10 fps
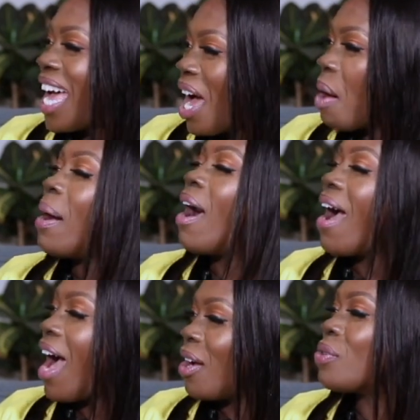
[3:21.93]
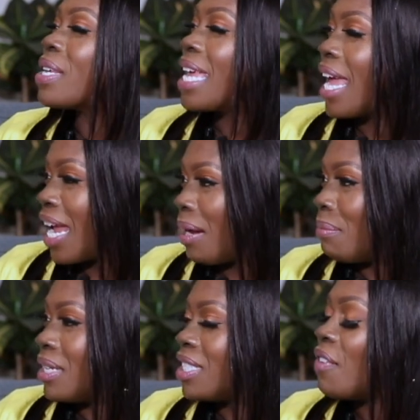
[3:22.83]
about how you came
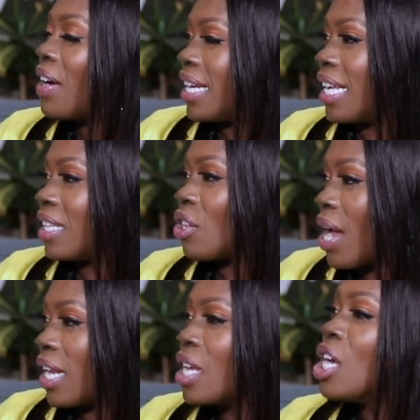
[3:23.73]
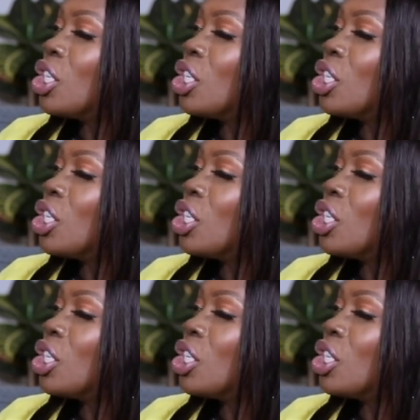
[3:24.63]
to find out that you had it.